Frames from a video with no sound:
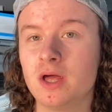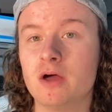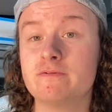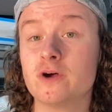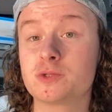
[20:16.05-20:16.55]

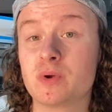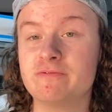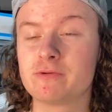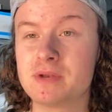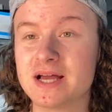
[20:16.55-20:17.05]
First
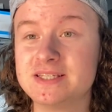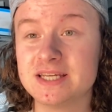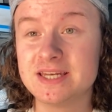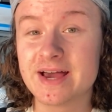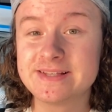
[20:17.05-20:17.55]
print from
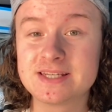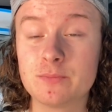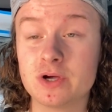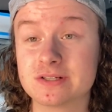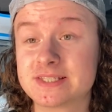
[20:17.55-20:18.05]
nineteen ninety, and
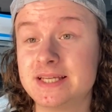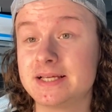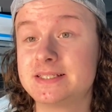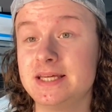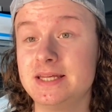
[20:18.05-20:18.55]
we got
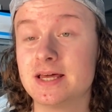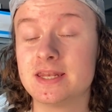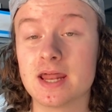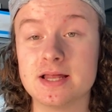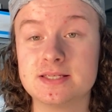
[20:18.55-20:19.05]
sixteen
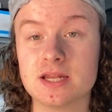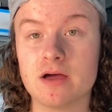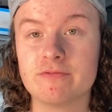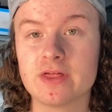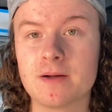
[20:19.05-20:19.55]

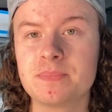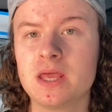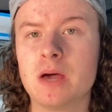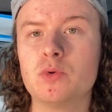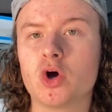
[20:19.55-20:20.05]
ninety-nine for that.
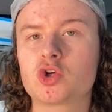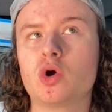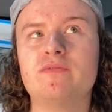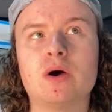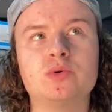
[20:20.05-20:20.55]
I'm not sure
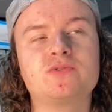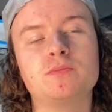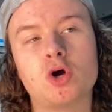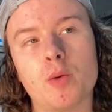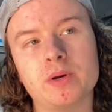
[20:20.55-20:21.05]
if that was from
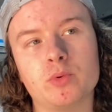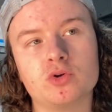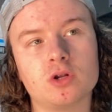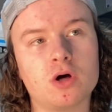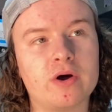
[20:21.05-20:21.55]
the comic
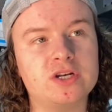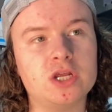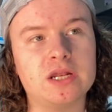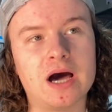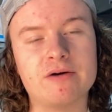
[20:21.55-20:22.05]
bundle or I
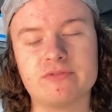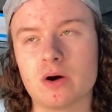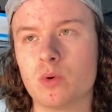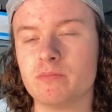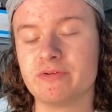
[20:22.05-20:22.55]
did have
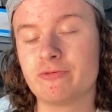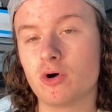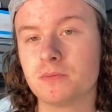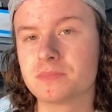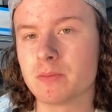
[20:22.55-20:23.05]
that one
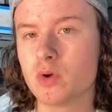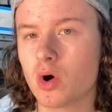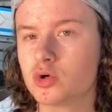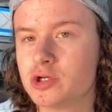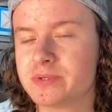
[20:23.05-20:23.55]
before. I'm not
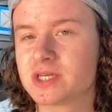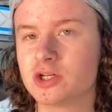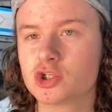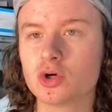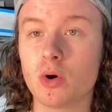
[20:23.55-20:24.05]
one hundred
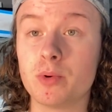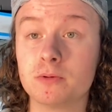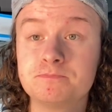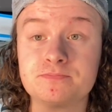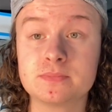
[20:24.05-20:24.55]
percent sure, but
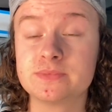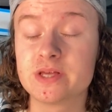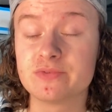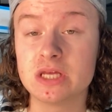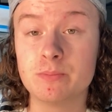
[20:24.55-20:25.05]

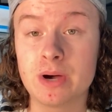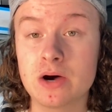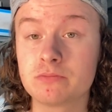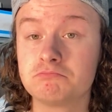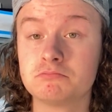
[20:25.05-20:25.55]
seventeen
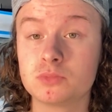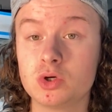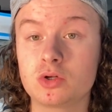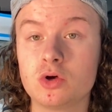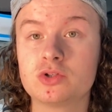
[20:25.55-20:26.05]
pounds.
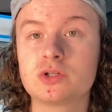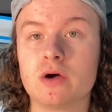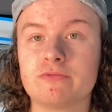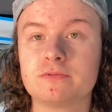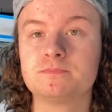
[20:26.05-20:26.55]
Good, good
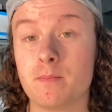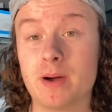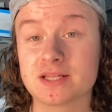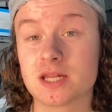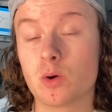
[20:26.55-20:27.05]
stuff.
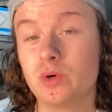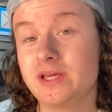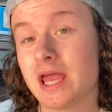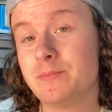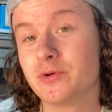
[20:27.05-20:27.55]
Back to that
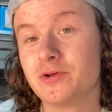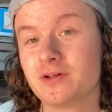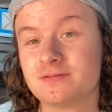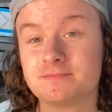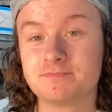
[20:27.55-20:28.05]
Wii game bundle.